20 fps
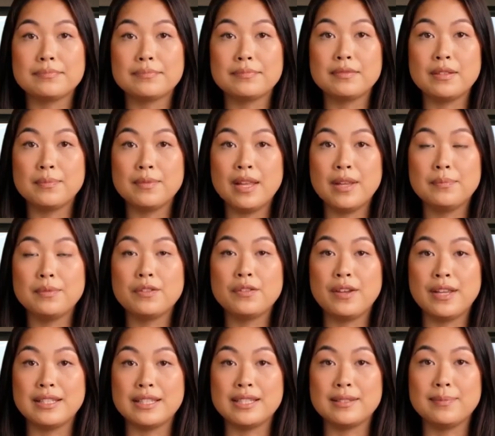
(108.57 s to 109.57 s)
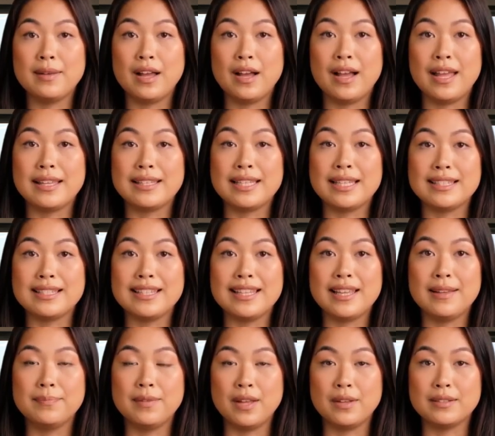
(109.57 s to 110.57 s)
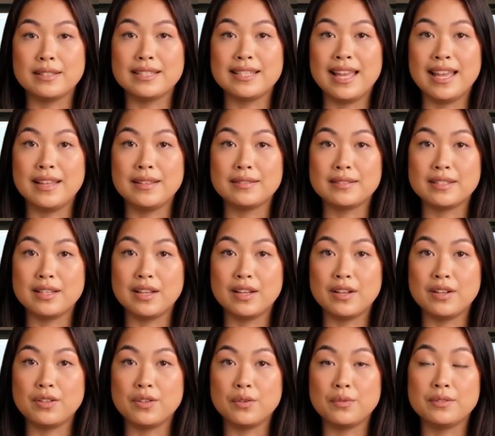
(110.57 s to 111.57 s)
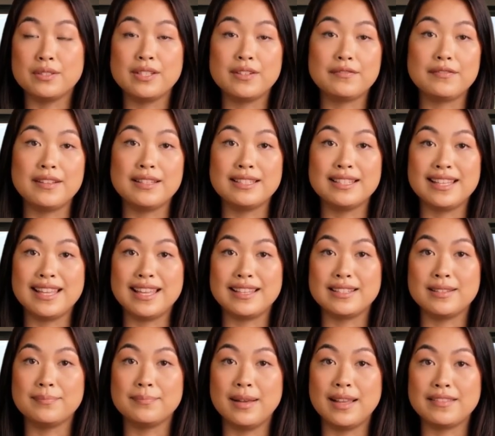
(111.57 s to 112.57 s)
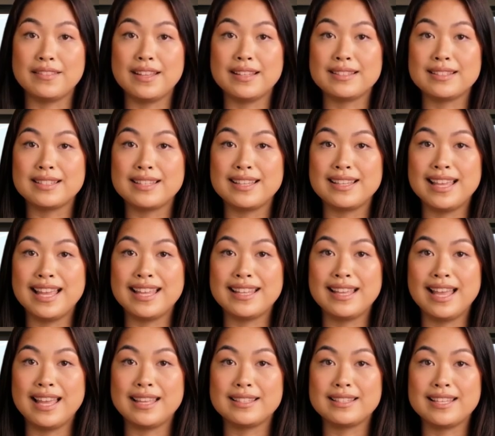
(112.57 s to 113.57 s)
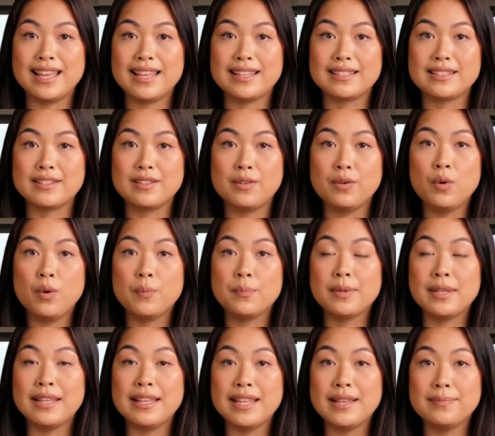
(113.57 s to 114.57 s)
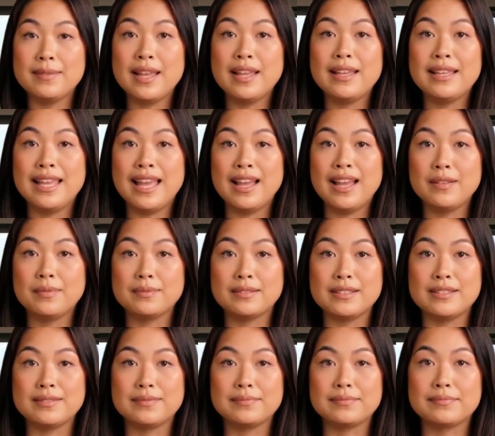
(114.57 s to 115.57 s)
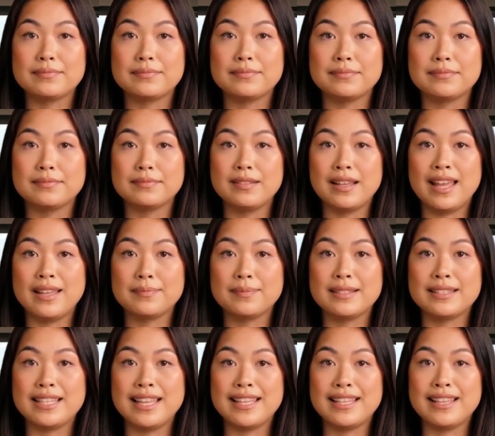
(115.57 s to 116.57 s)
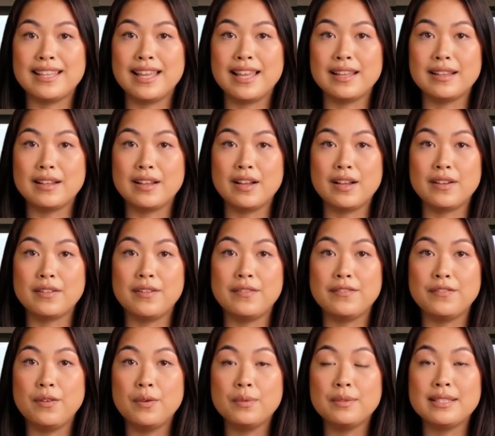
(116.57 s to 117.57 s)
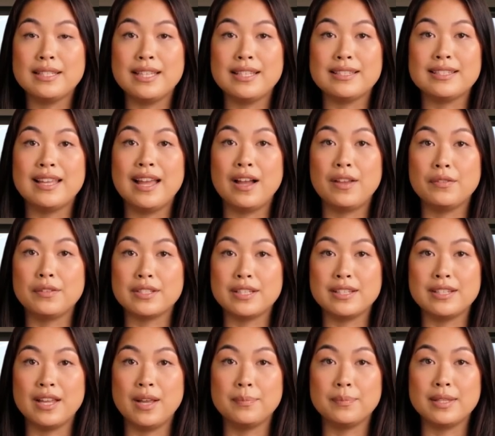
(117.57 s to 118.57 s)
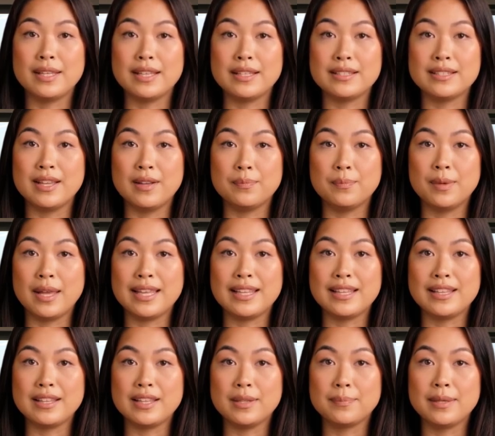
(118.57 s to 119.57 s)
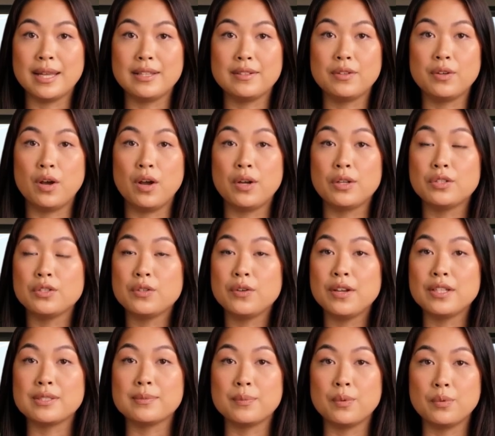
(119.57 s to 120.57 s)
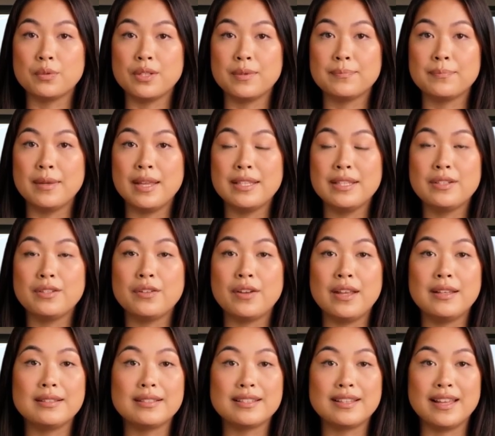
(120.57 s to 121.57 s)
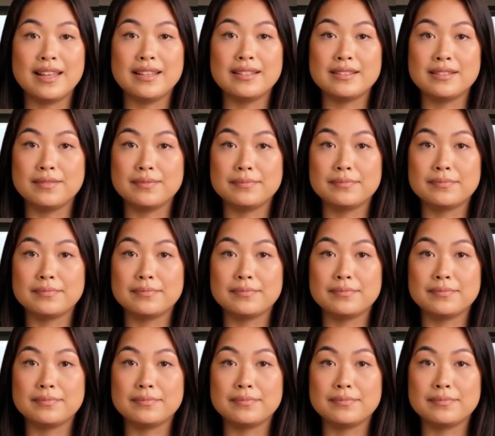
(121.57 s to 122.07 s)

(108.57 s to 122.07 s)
The perpetrators behind these email scams use sophisticated methods to gain access to corporate email accounts. In particular, the fraudsters targeted companies that regularly make large cross-border money transfers.